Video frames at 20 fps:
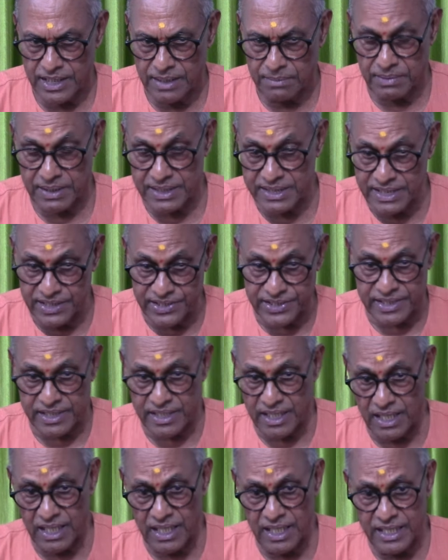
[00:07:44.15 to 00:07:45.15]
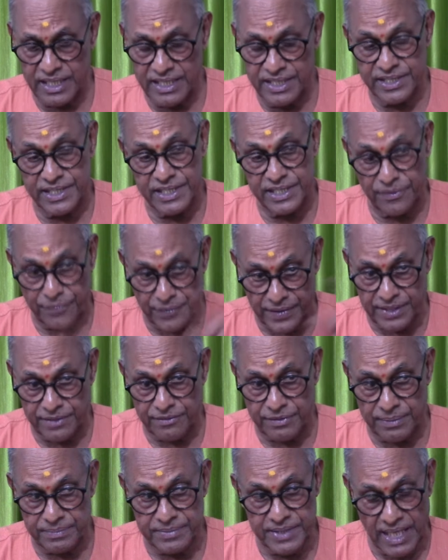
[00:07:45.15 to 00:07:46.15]
But this thrill is different
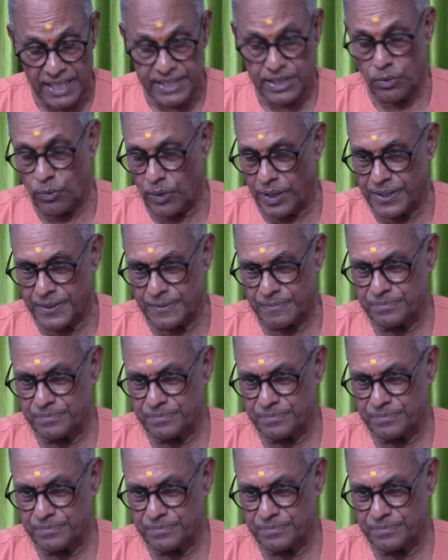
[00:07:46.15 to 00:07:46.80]
from the other one.